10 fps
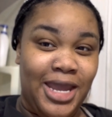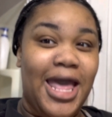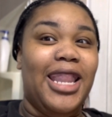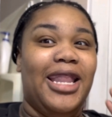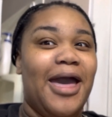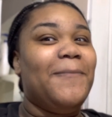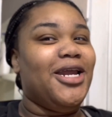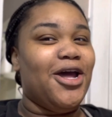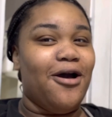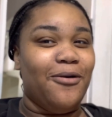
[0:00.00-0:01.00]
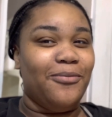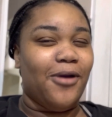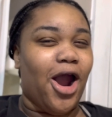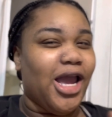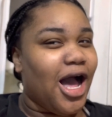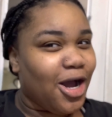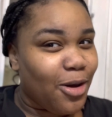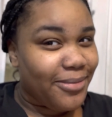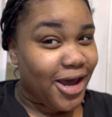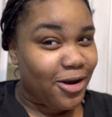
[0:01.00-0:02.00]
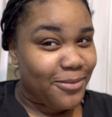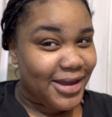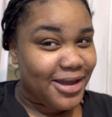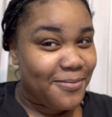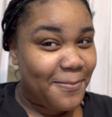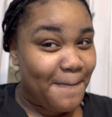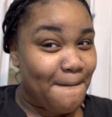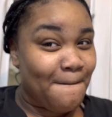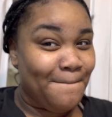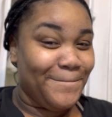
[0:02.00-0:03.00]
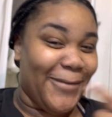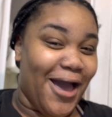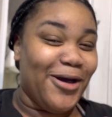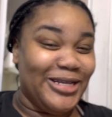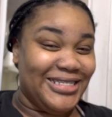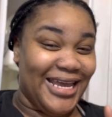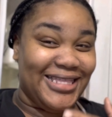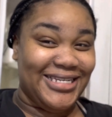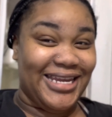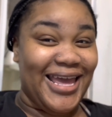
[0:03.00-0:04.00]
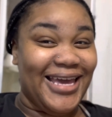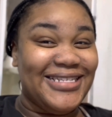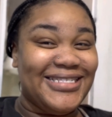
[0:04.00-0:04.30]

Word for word: Let me know. Are y'all going to bet on me? Y'all going to take the chance?